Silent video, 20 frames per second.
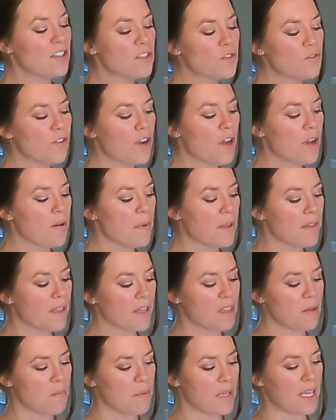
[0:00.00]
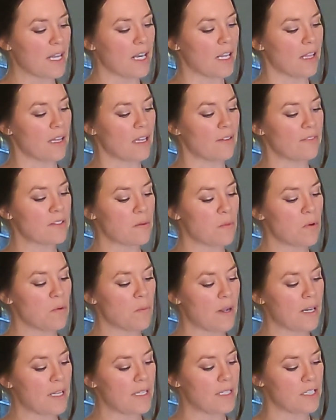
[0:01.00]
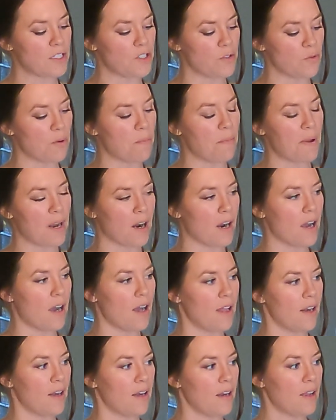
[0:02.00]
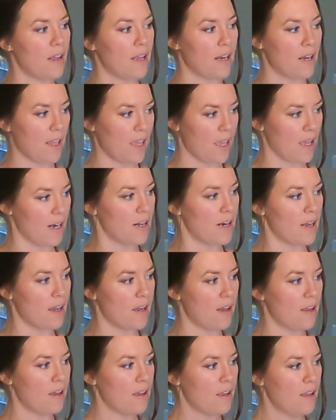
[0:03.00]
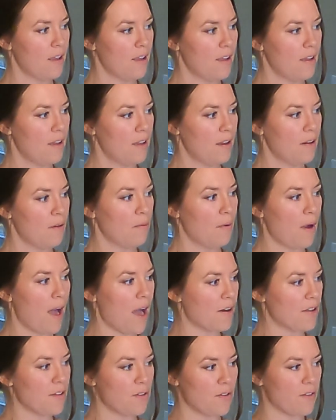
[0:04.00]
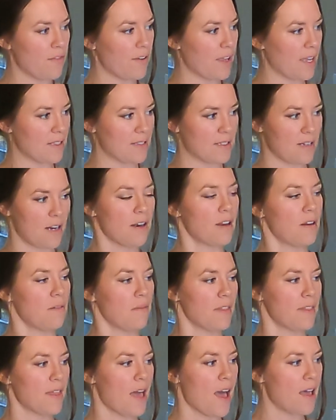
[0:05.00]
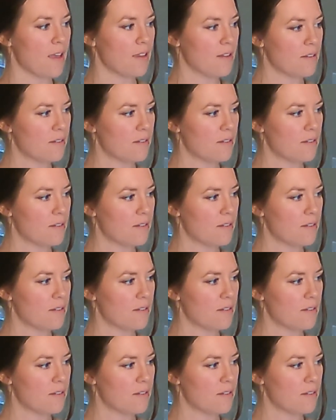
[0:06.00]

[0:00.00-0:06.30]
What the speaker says: us from like the beginning. Like if someone wanted to do a bear hunt in Canada, how do you even get started with that?